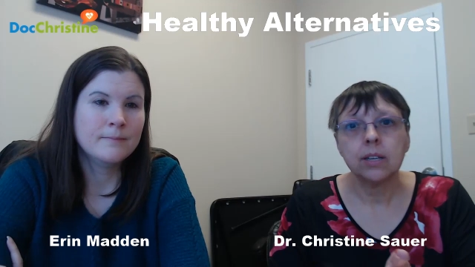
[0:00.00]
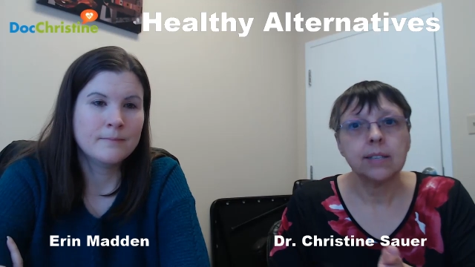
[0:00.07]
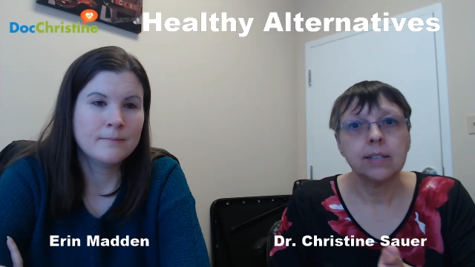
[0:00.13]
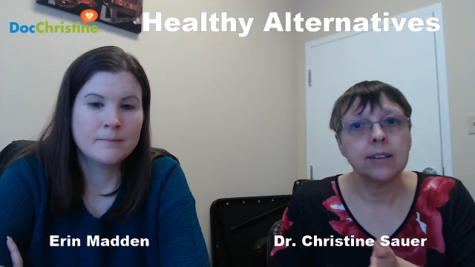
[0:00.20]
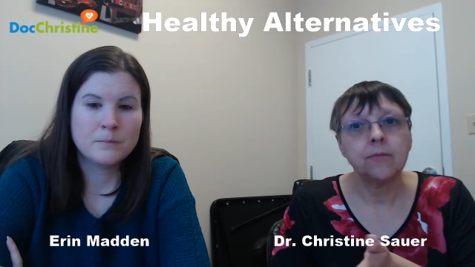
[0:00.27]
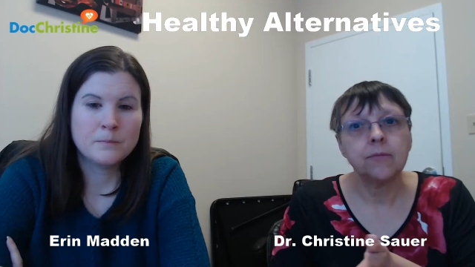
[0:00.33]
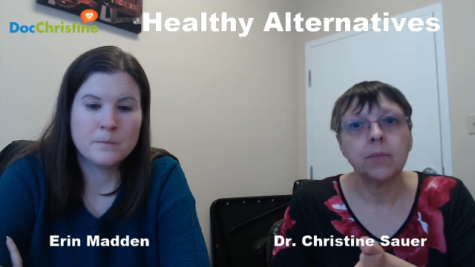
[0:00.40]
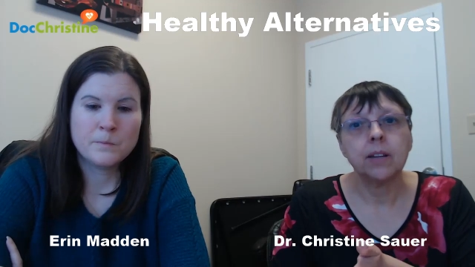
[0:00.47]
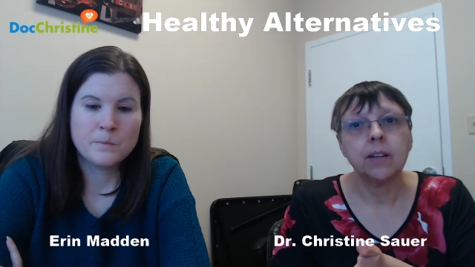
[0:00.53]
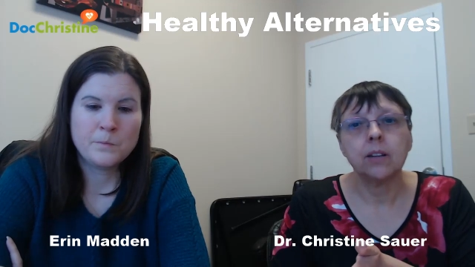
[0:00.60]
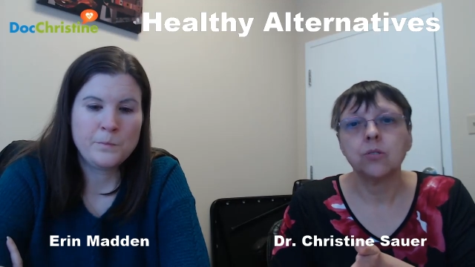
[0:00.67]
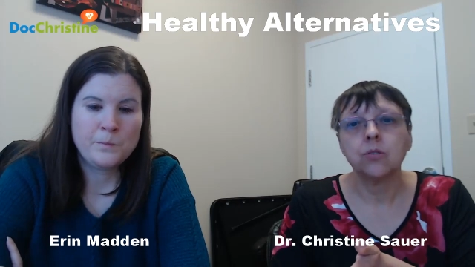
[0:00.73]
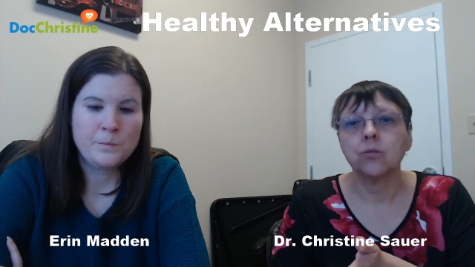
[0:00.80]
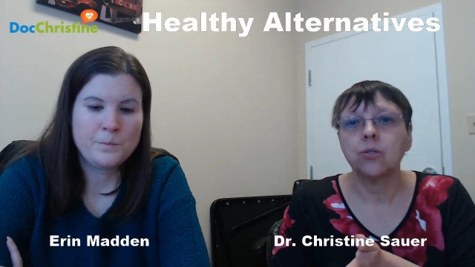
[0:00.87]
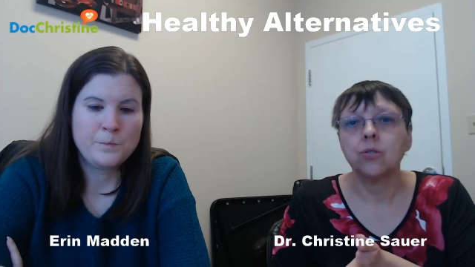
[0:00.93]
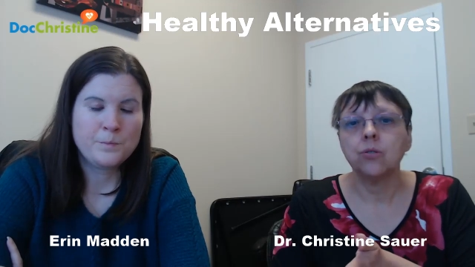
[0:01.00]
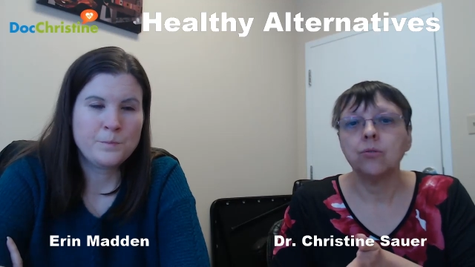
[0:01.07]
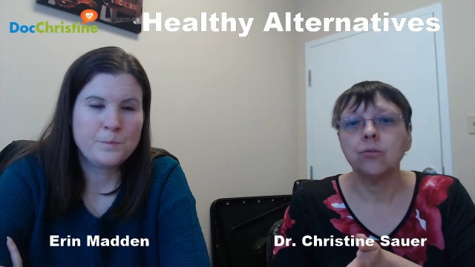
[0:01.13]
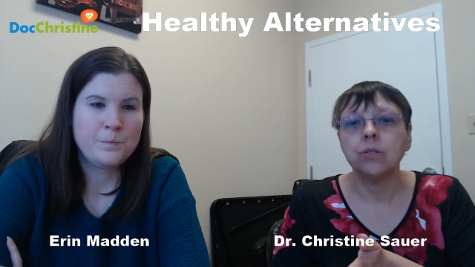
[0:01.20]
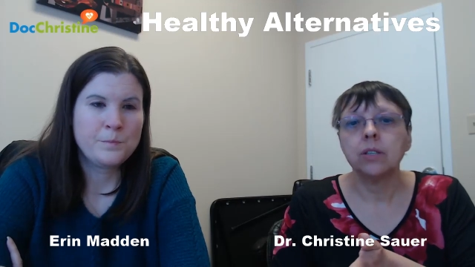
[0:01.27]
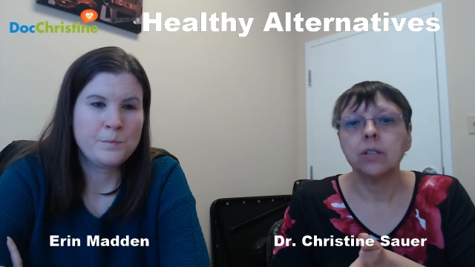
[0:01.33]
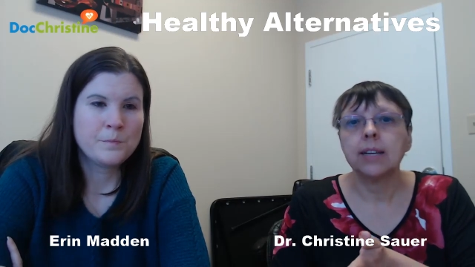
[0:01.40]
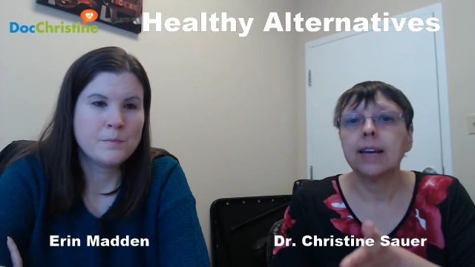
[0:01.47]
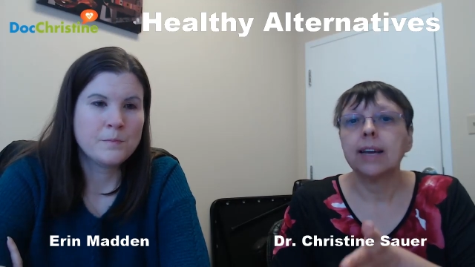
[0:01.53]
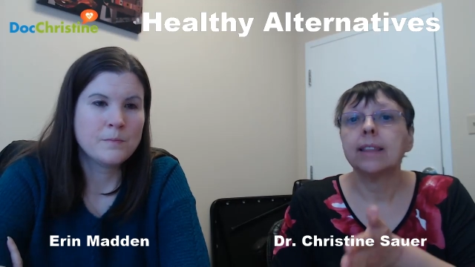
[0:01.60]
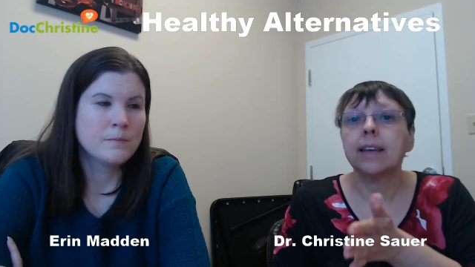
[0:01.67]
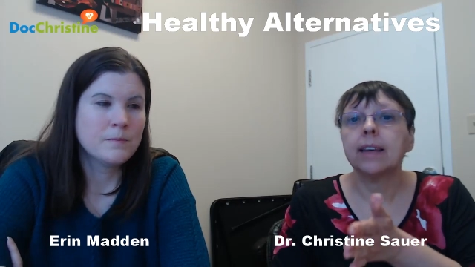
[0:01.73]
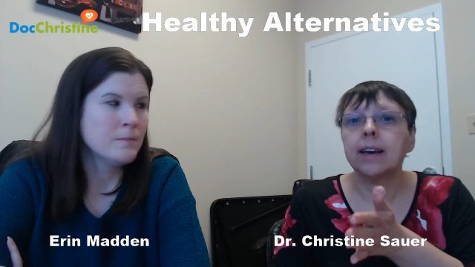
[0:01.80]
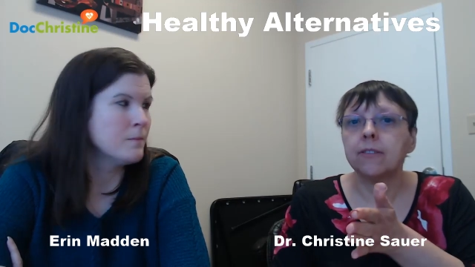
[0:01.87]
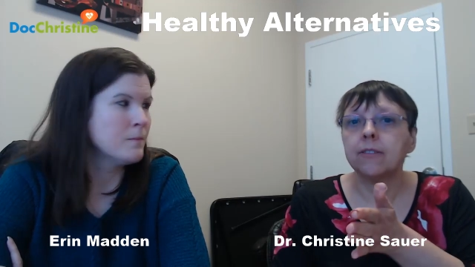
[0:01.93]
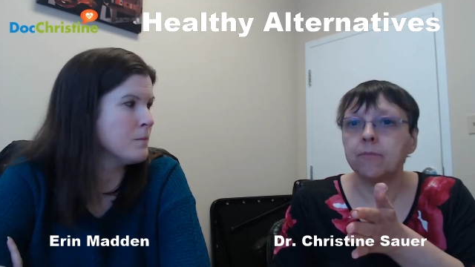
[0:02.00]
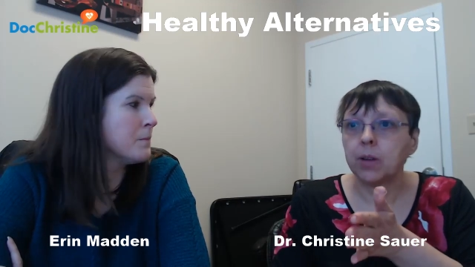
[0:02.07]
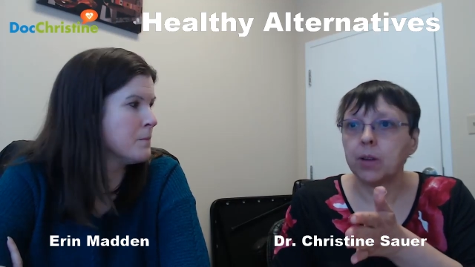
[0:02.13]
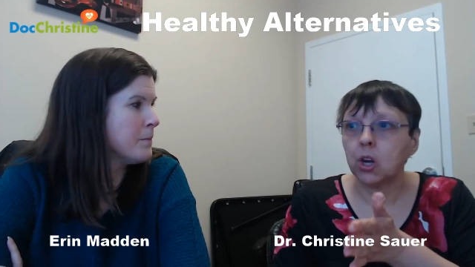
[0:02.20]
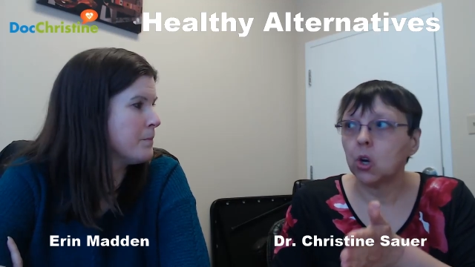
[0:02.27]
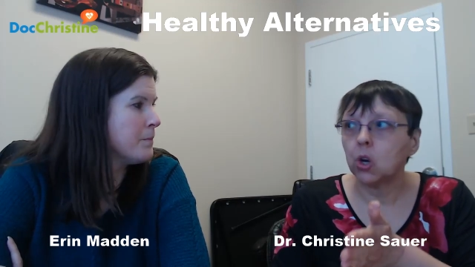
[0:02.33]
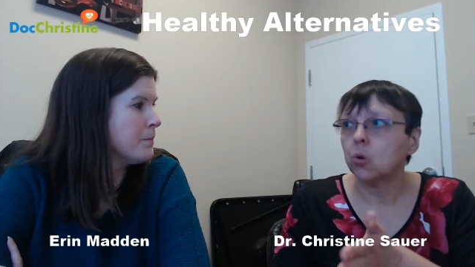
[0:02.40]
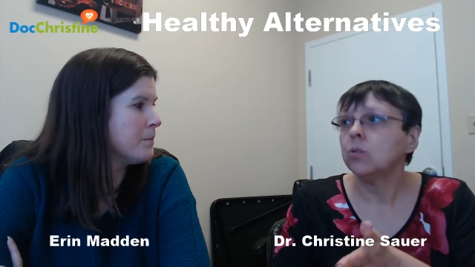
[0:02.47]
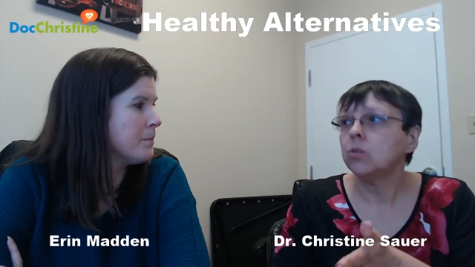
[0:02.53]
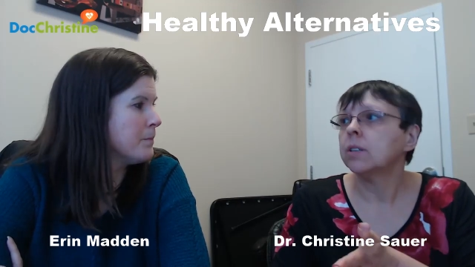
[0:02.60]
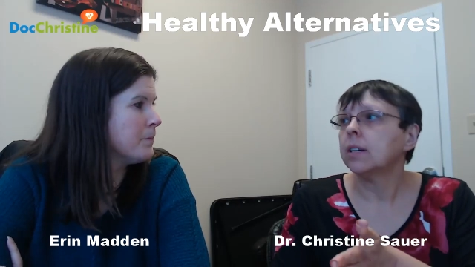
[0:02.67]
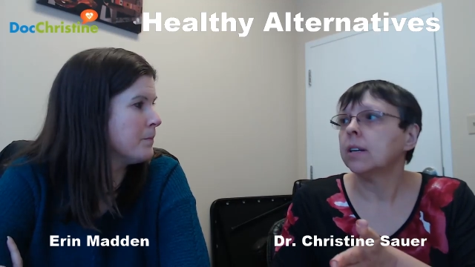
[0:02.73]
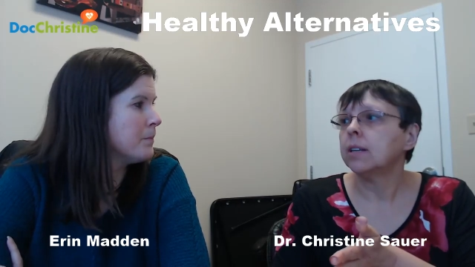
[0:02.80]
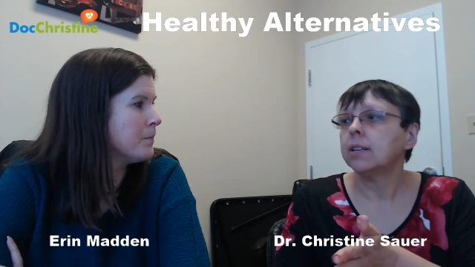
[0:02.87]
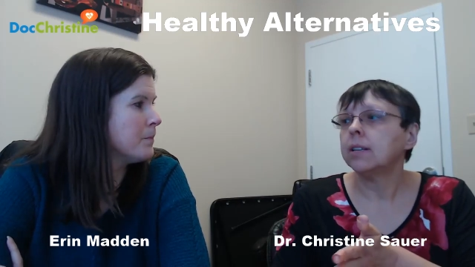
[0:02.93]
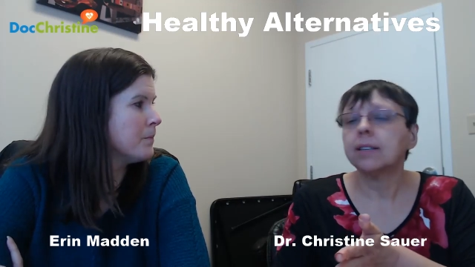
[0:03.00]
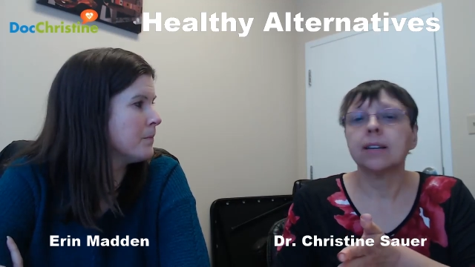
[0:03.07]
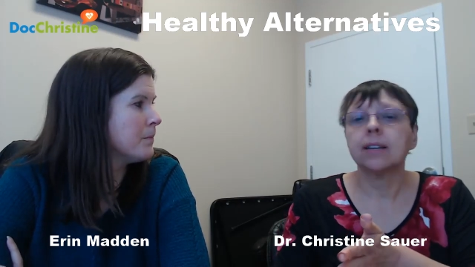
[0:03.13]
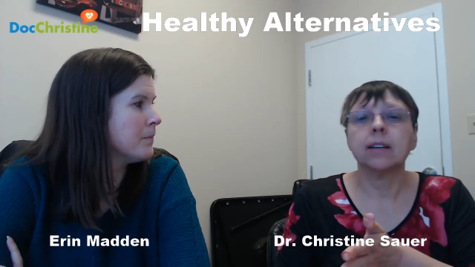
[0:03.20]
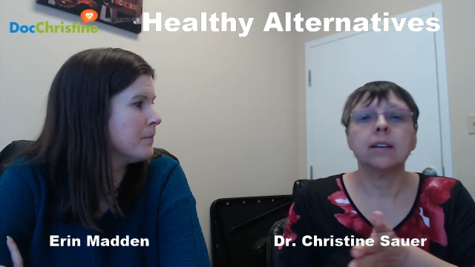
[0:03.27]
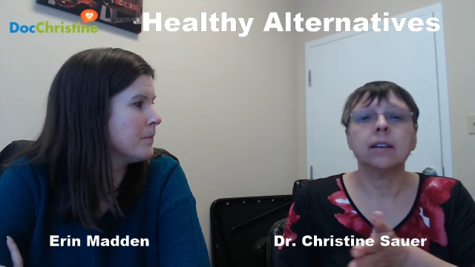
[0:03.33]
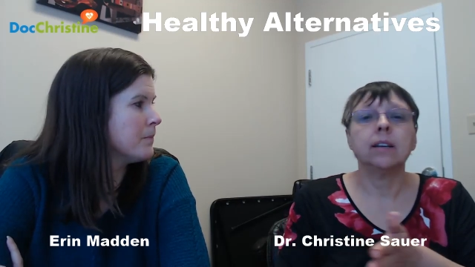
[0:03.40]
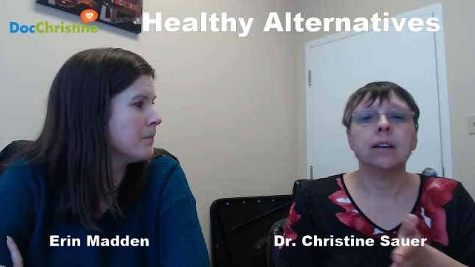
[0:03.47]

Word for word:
Speaker 1: have been introduced, and there have been no studies done